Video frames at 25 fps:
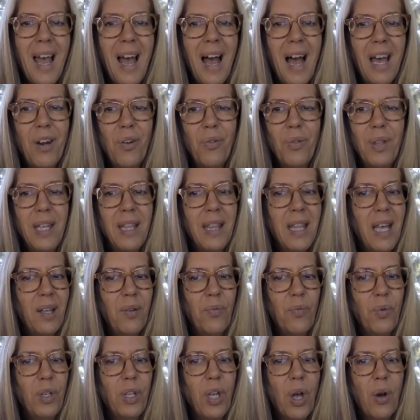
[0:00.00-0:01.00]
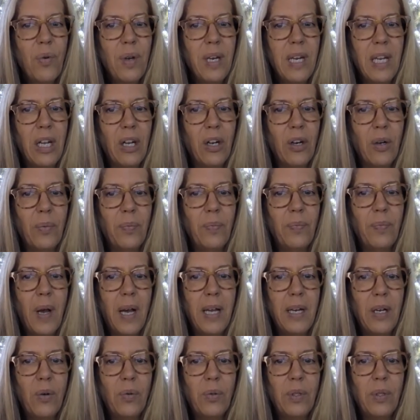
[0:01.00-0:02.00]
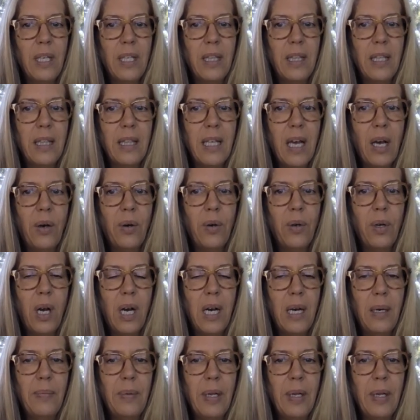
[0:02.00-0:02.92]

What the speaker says: I don't think that would go in here. I don't think that